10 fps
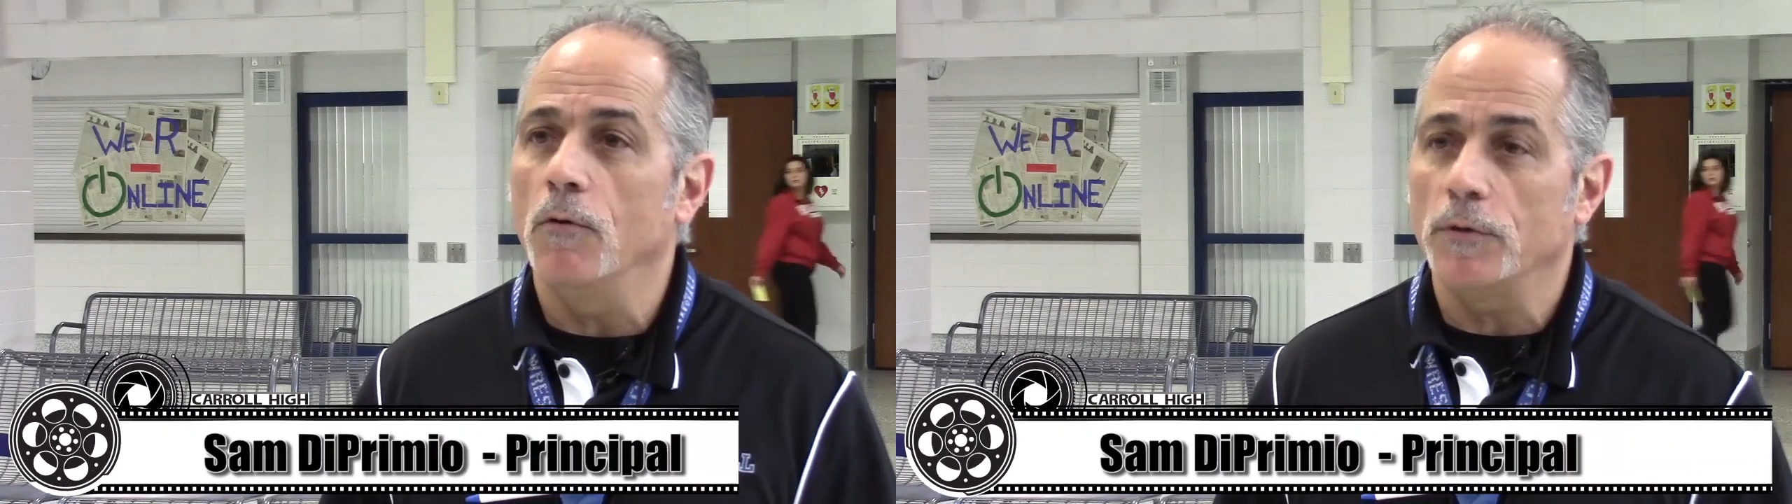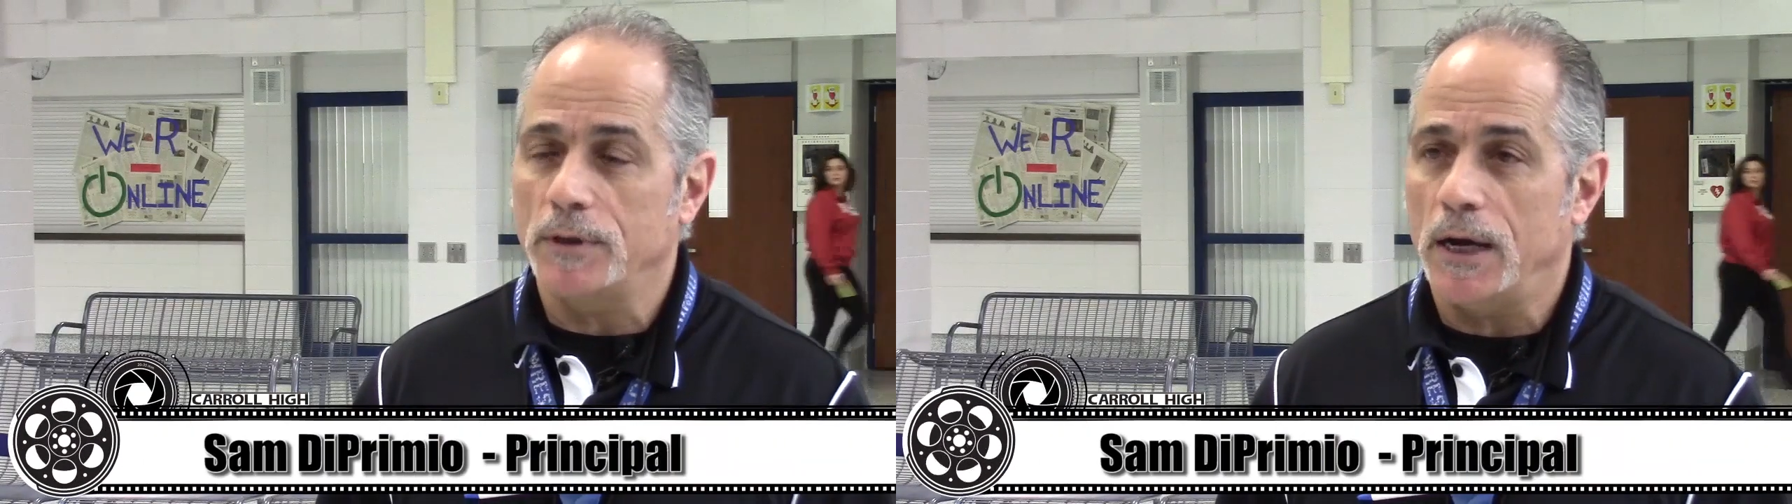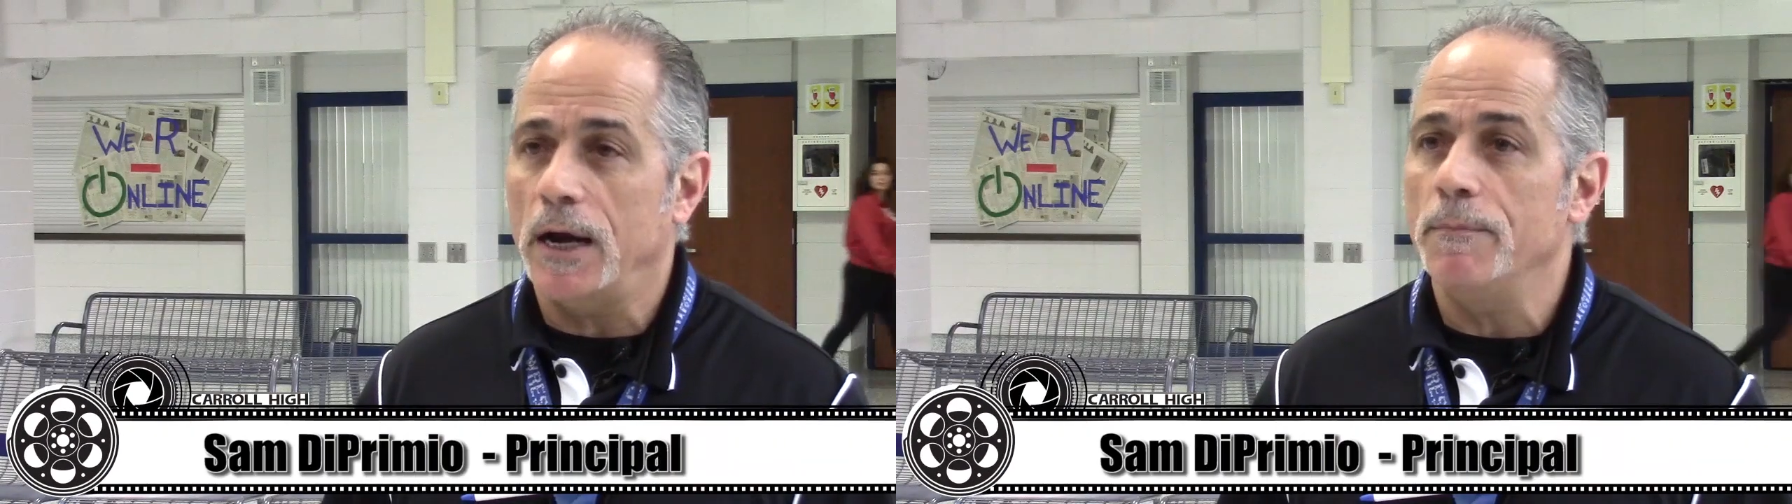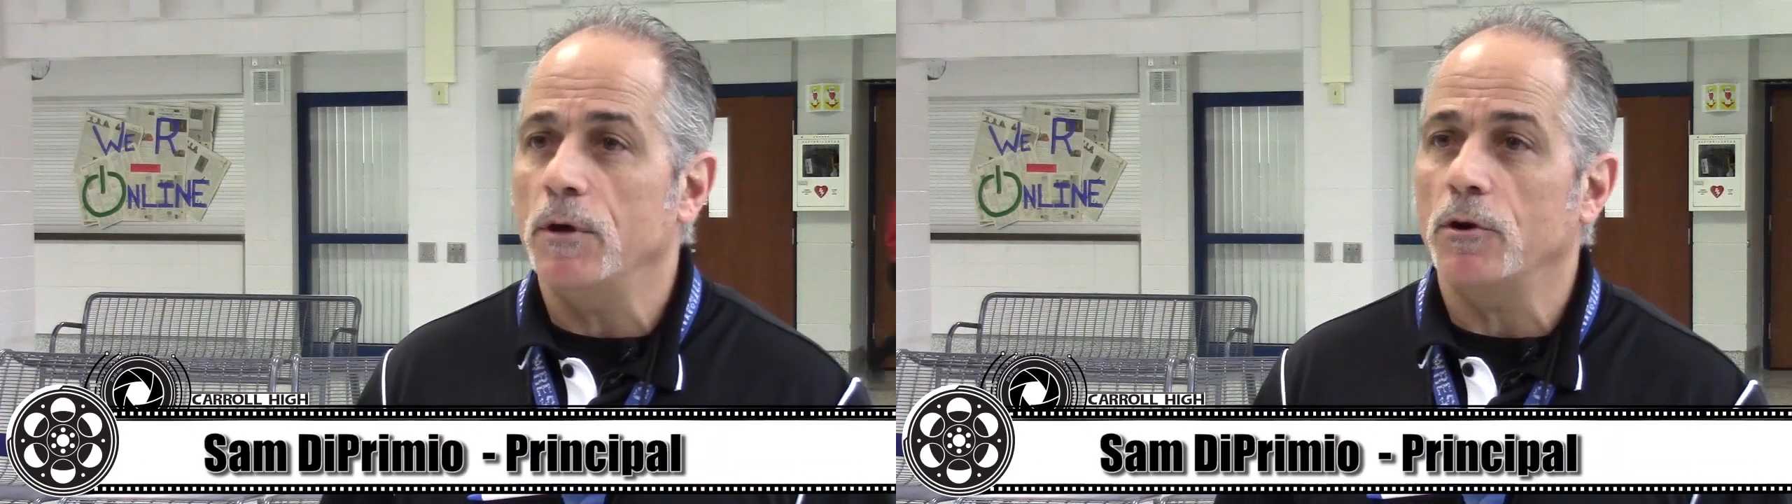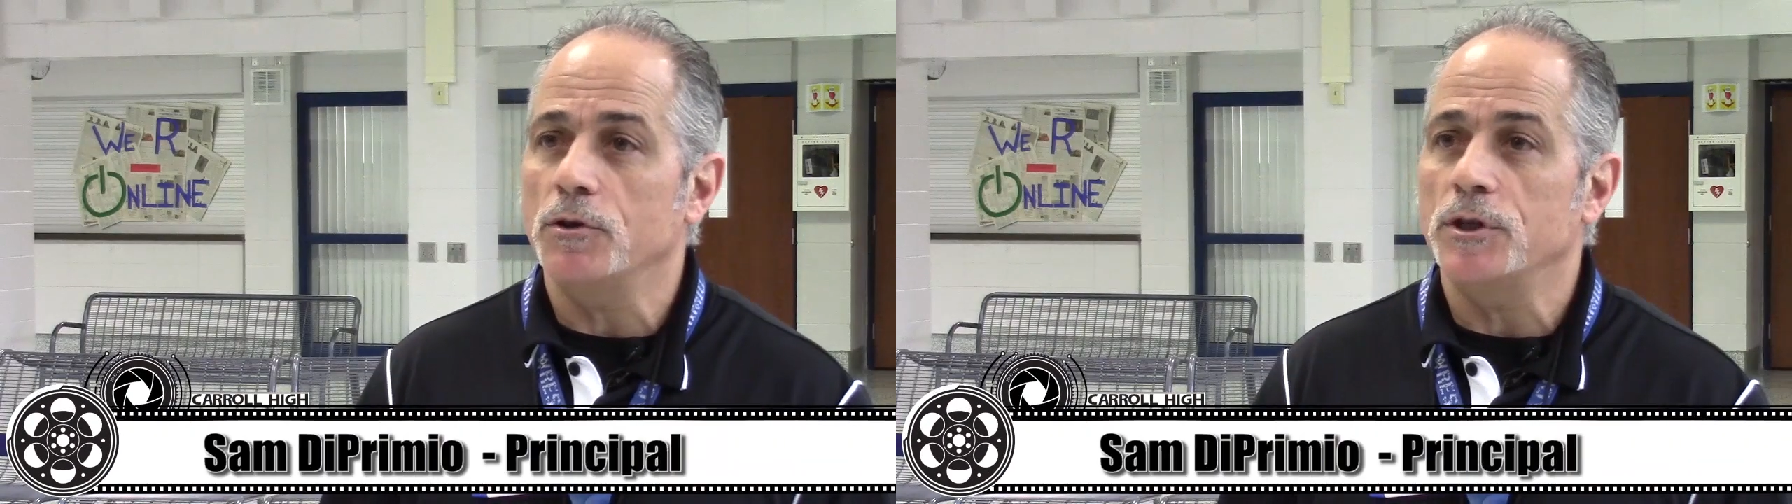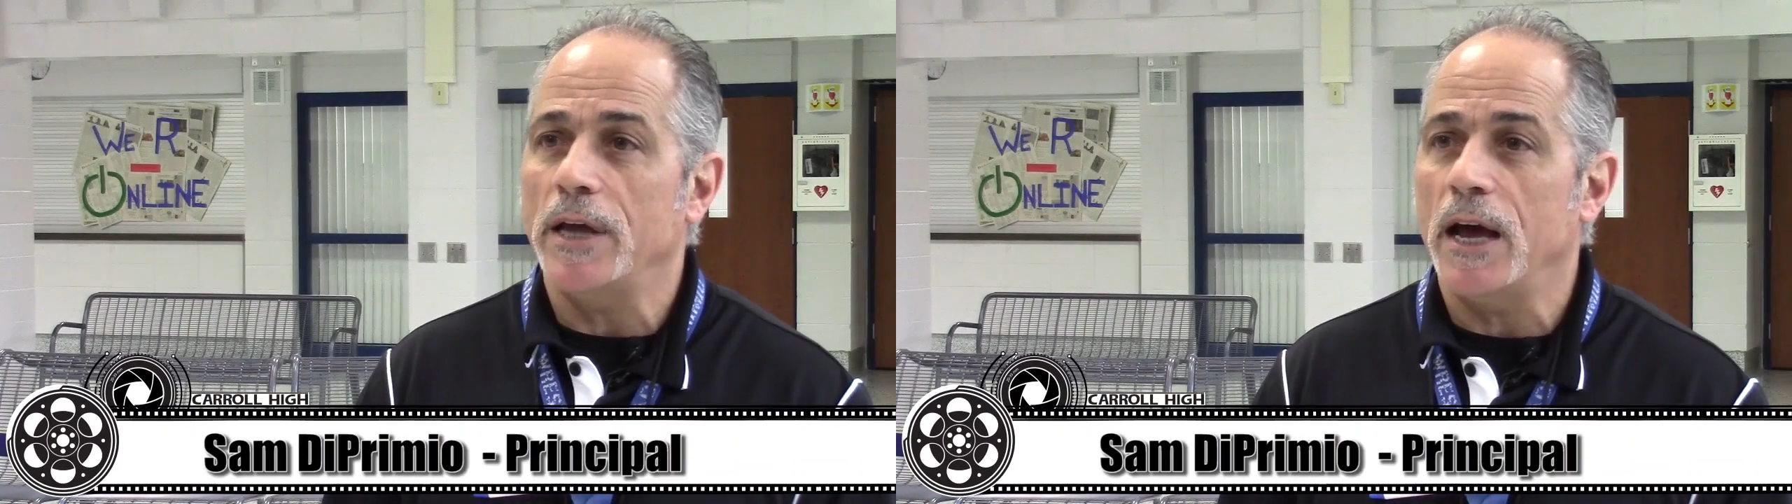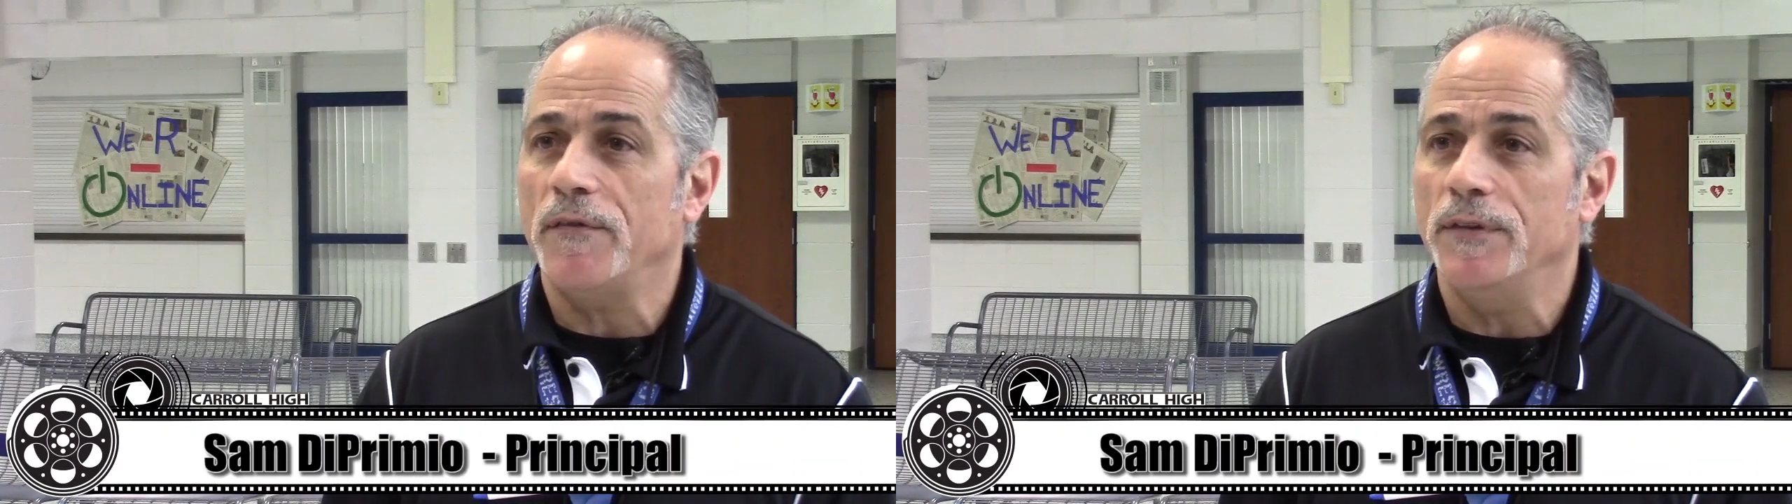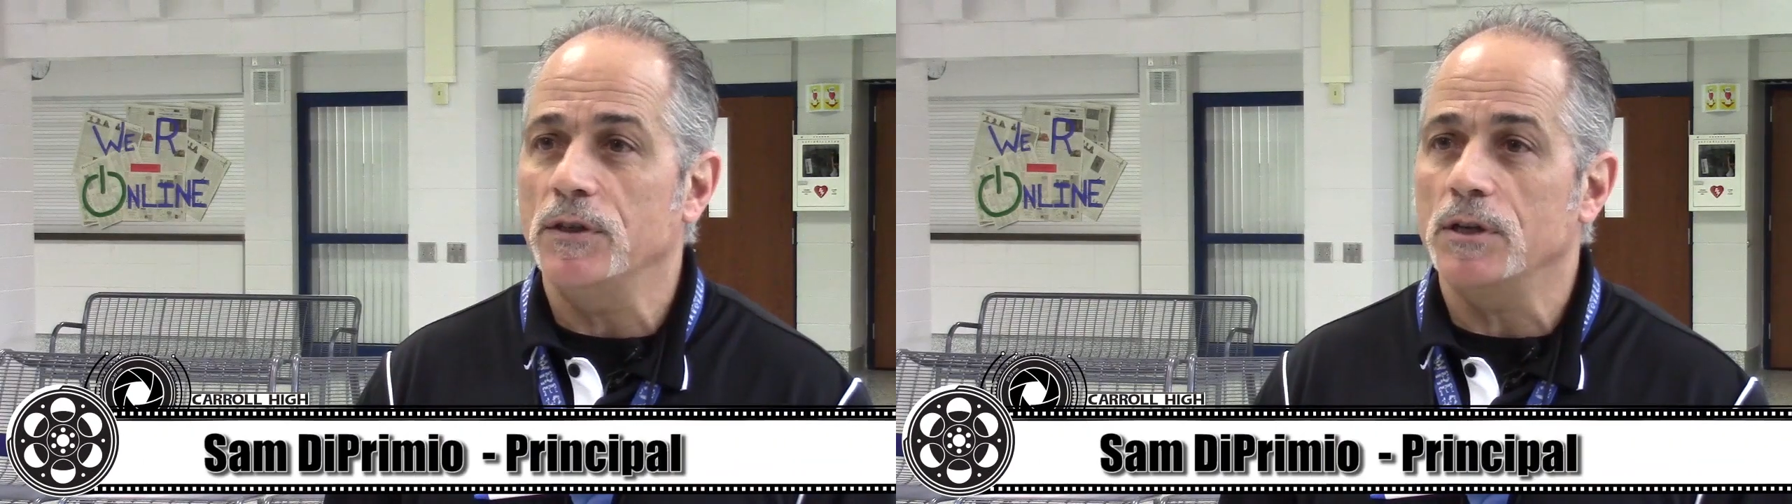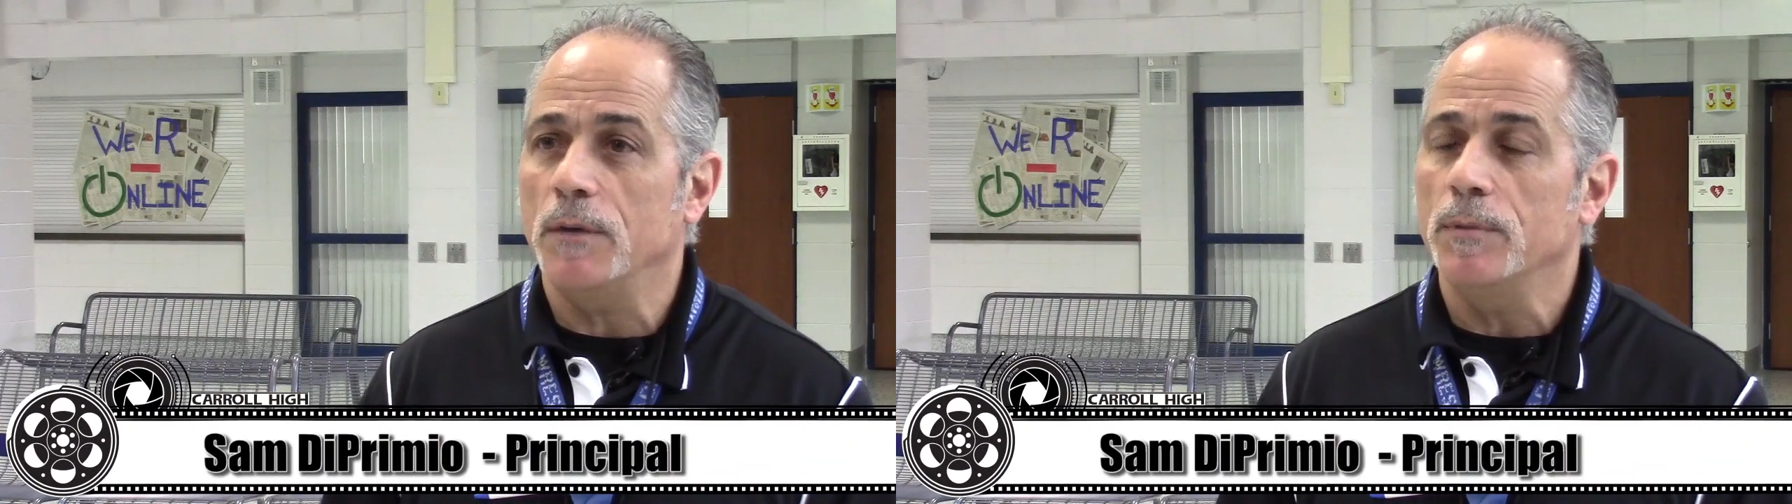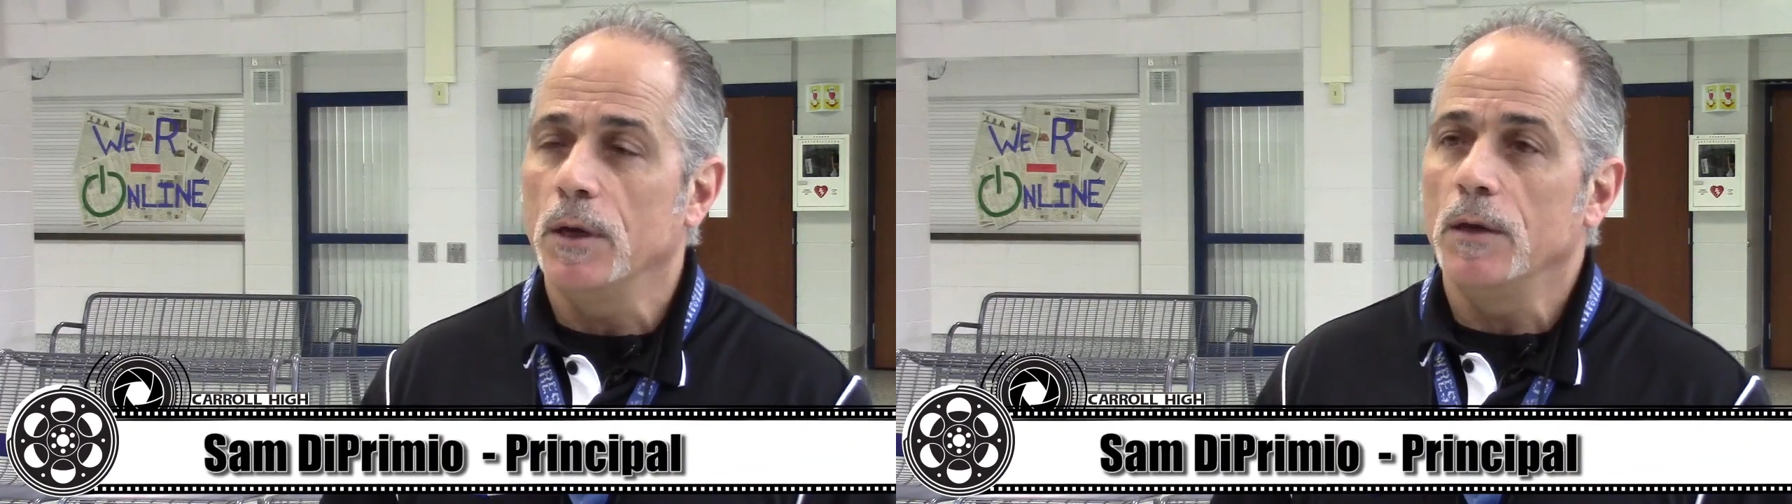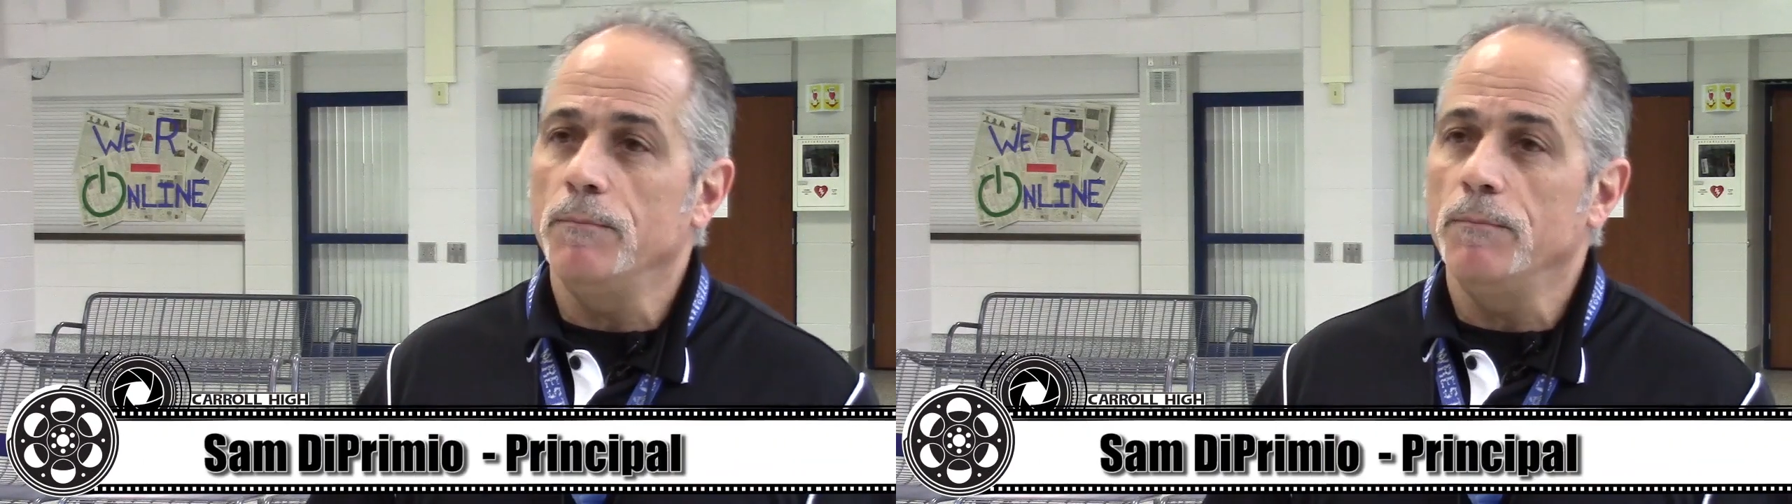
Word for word: over time that our staff ends up